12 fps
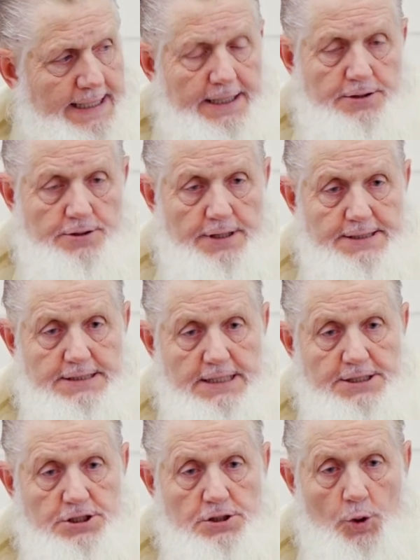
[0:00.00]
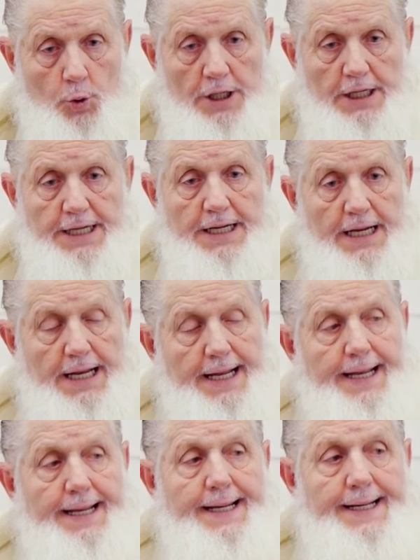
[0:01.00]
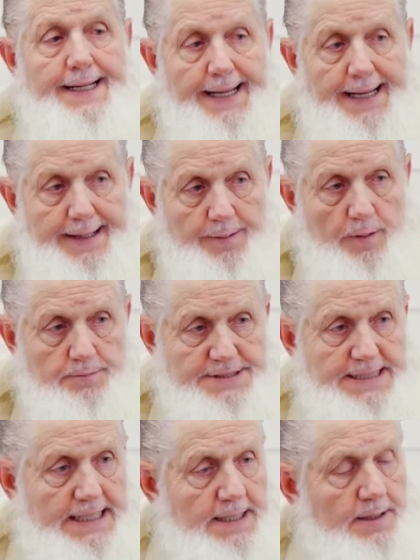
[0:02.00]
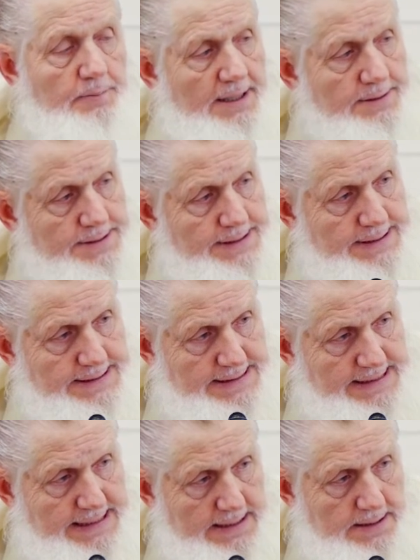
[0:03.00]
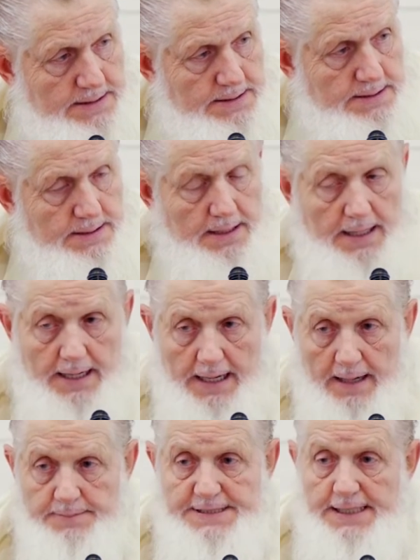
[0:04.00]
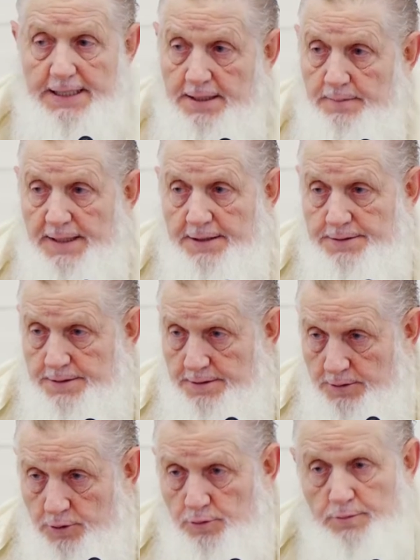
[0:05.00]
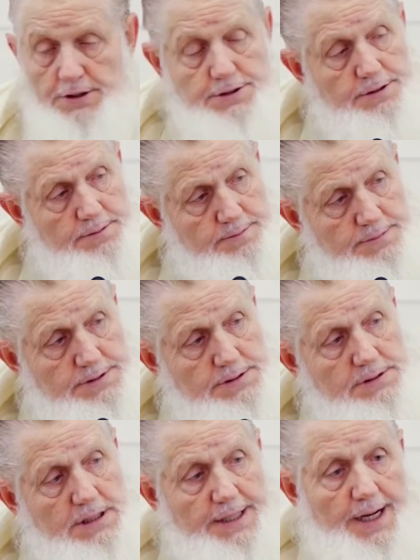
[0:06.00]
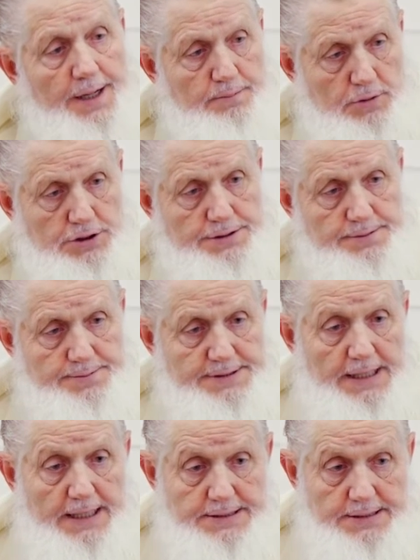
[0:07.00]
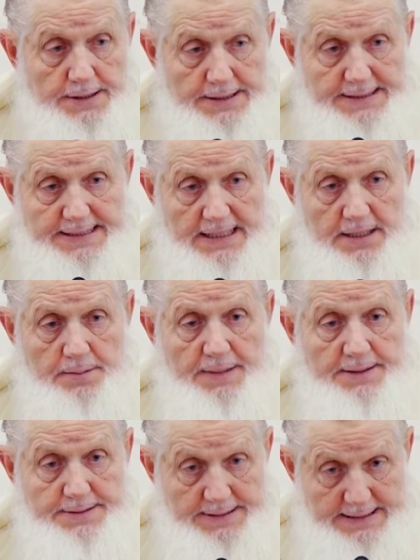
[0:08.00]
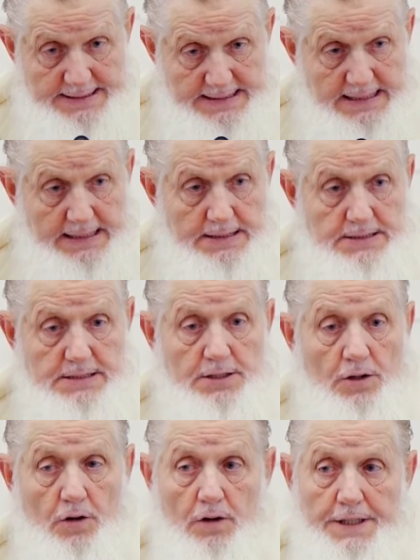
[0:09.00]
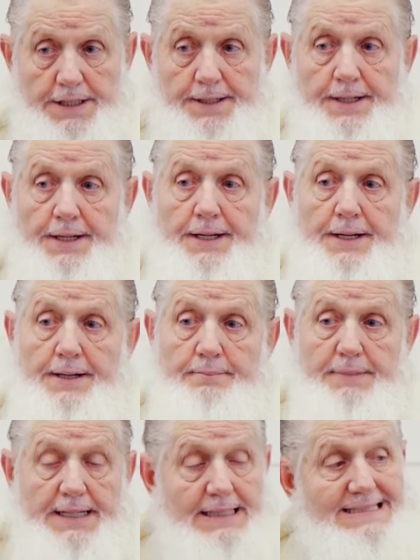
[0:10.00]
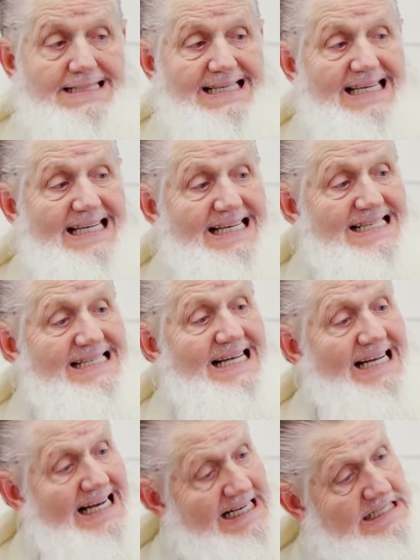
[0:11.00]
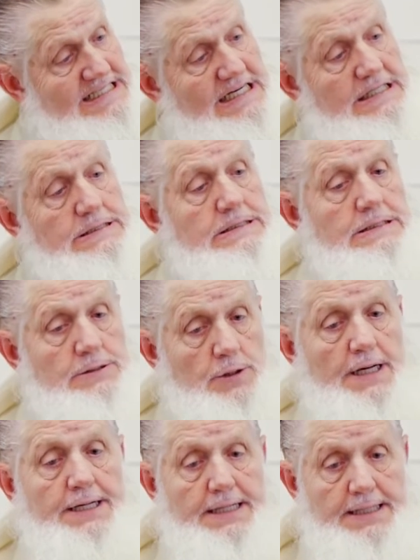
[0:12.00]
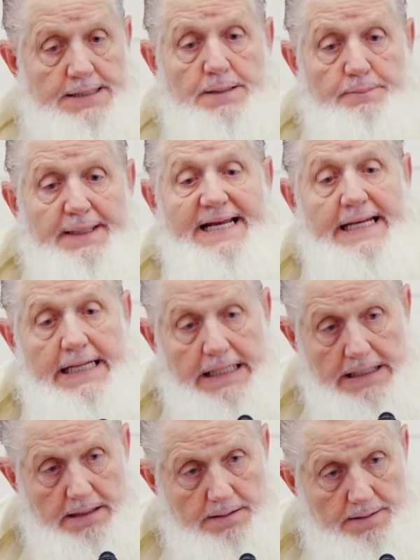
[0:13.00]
in it, translation only, and I'm sending them out to these kids. I'm sending them out to the new Muslims, the non-Muslims, and I started sending them out to these kids that call in, because at least they got a chance to try to get the meaning.